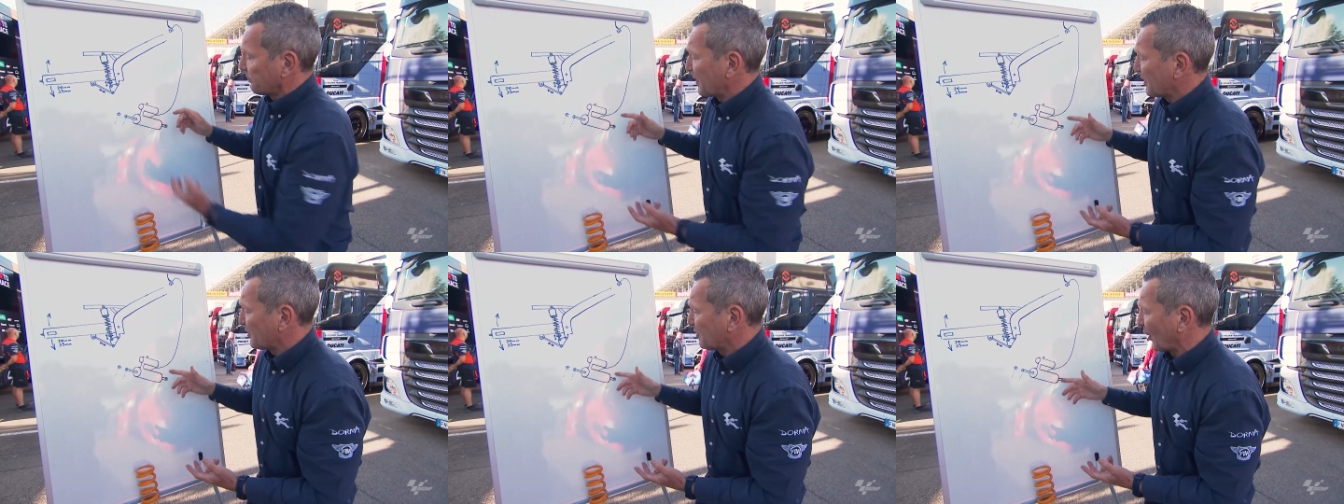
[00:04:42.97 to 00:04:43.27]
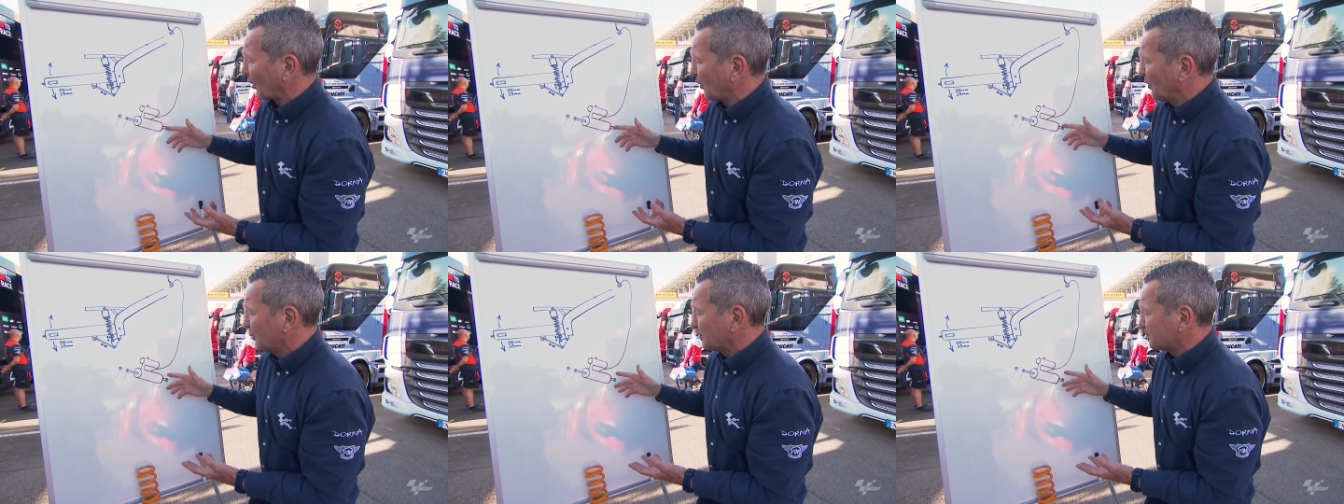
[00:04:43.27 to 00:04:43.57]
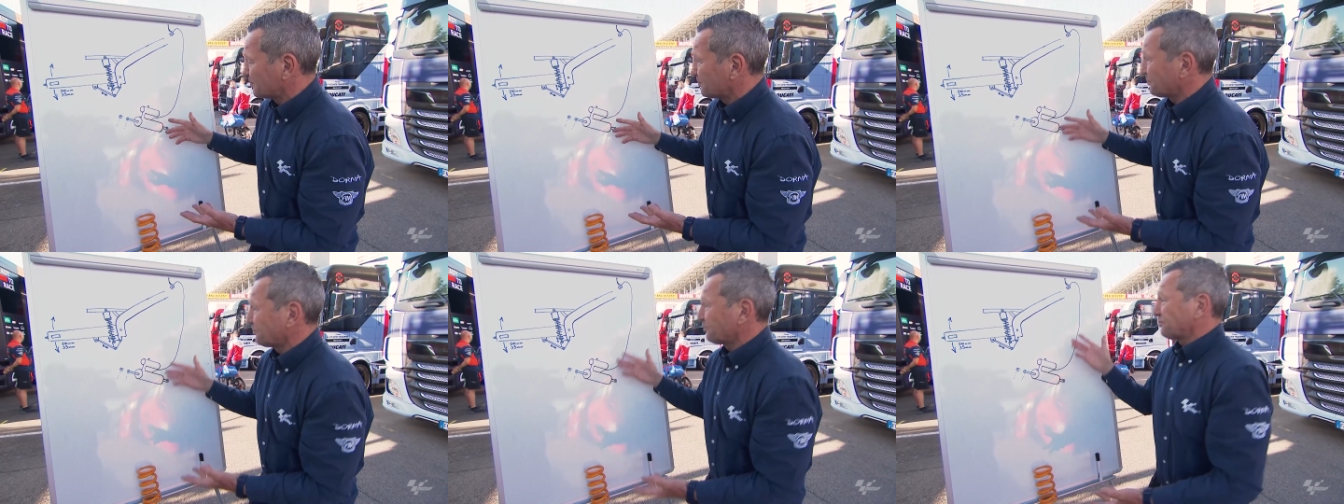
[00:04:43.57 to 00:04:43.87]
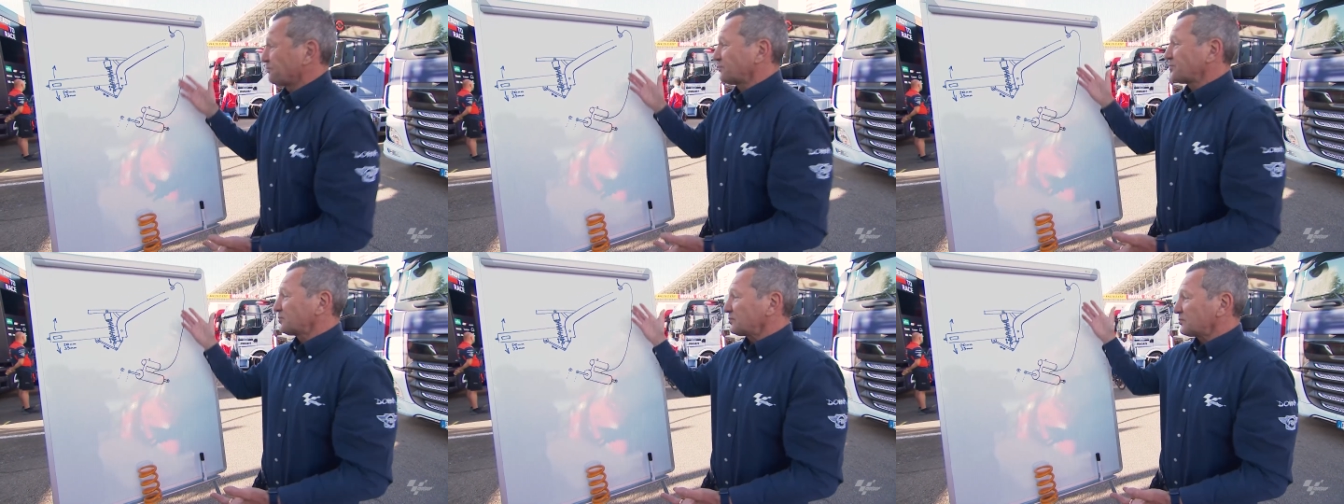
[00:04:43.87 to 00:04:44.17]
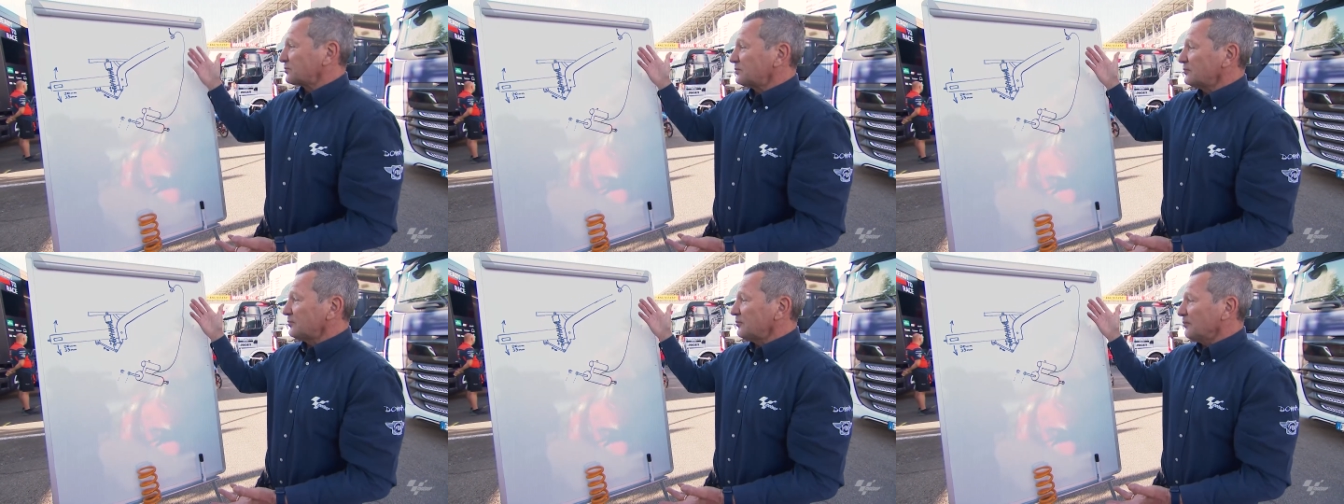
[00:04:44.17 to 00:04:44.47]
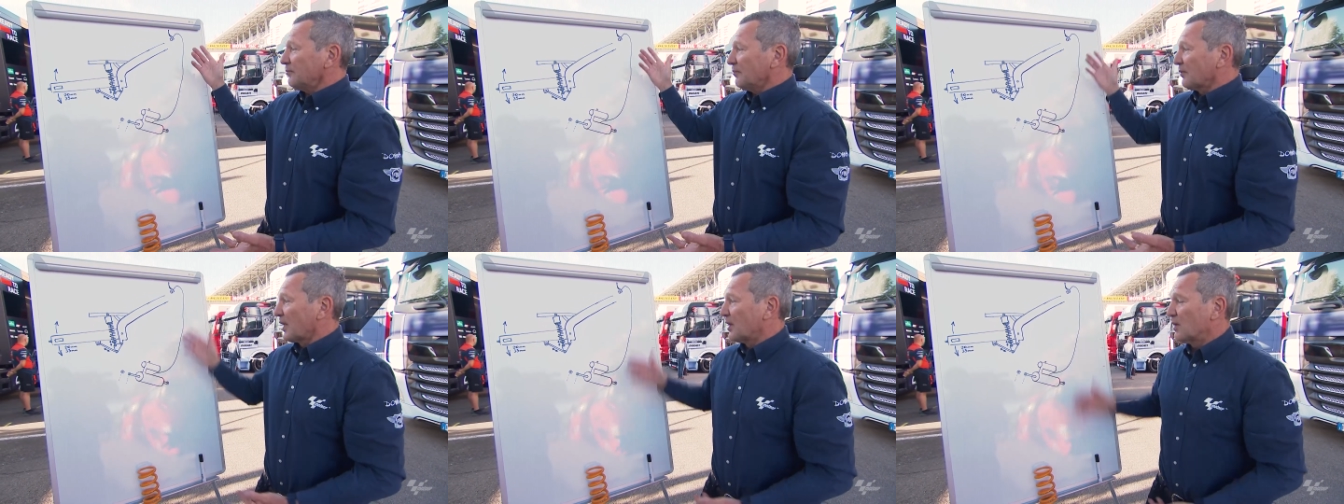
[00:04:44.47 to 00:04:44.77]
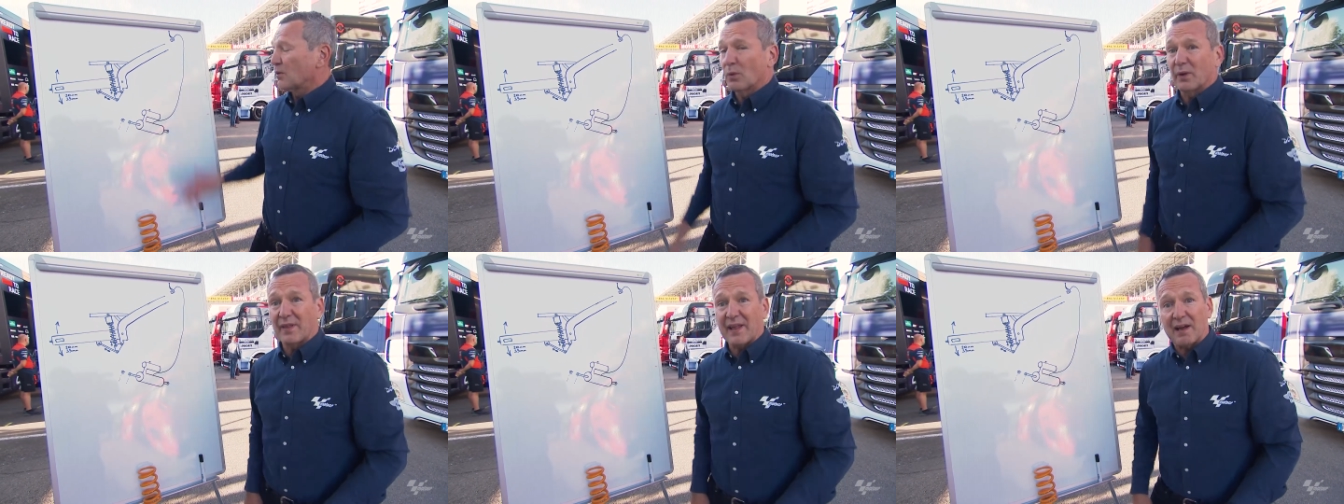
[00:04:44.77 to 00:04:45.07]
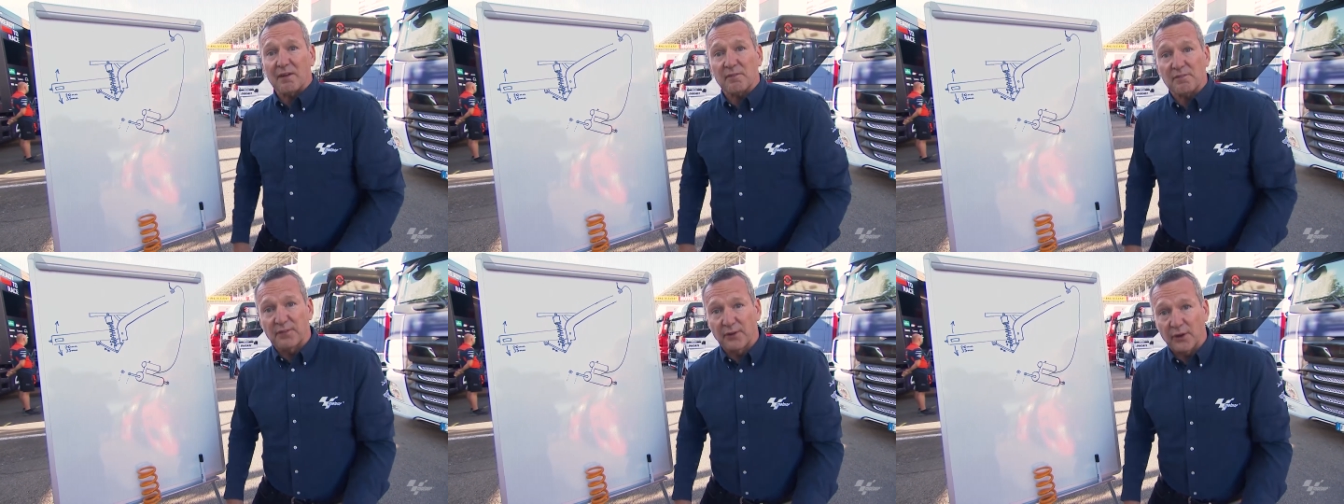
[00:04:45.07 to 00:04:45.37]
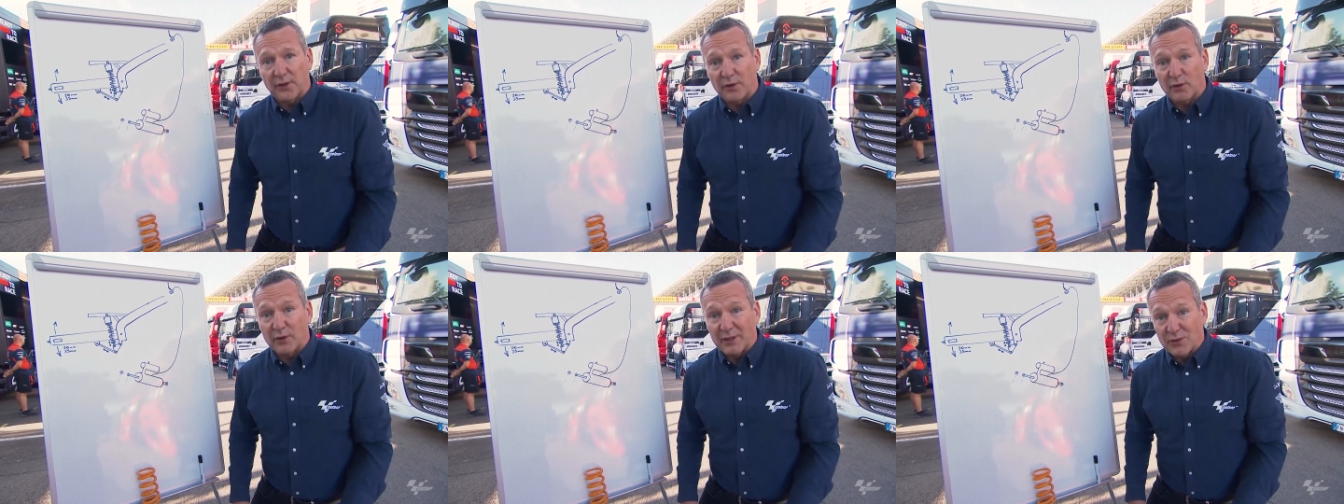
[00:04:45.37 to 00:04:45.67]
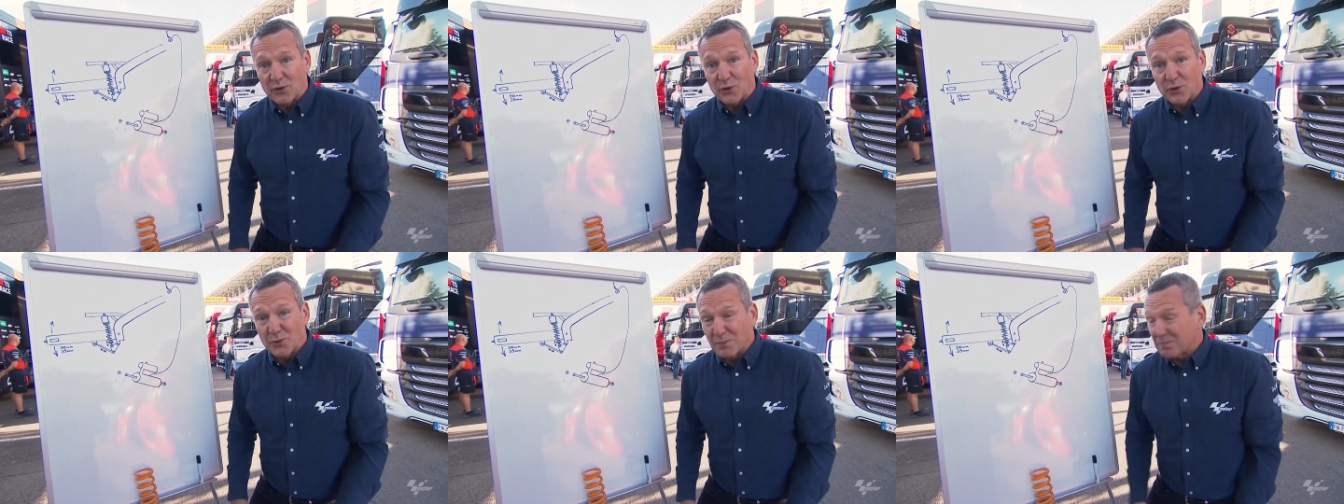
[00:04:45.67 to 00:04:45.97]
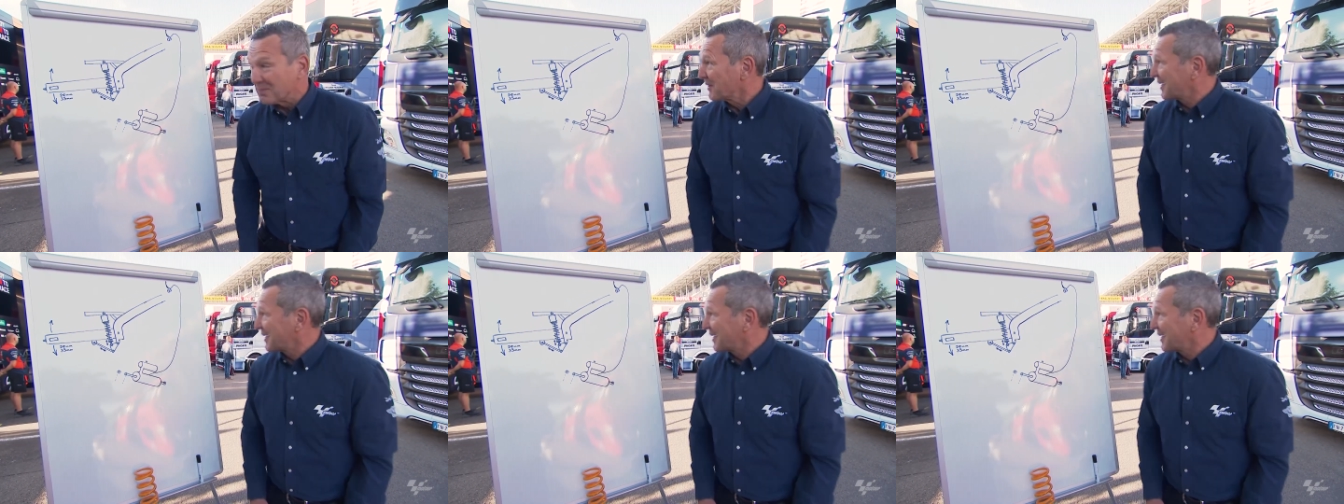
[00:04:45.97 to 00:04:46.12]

So without further ado,